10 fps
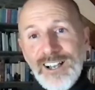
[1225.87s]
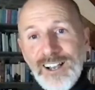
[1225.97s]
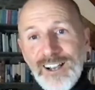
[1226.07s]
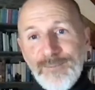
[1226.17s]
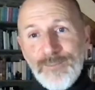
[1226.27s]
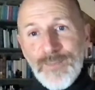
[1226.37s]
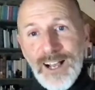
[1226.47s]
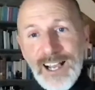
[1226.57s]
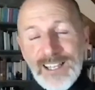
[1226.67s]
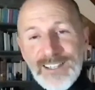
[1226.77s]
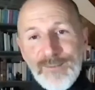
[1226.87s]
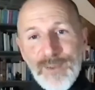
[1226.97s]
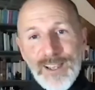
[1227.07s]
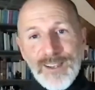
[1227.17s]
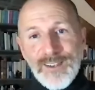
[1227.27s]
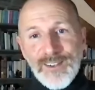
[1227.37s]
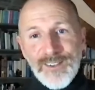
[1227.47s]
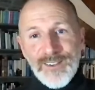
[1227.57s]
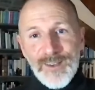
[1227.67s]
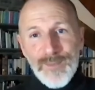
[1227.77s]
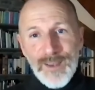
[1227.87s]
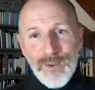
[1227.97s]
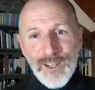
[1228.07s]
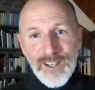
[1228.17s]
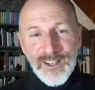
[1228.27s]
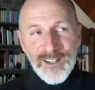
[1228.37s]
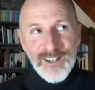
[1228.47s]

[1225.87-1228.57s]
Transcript: Um, and there may there may be a,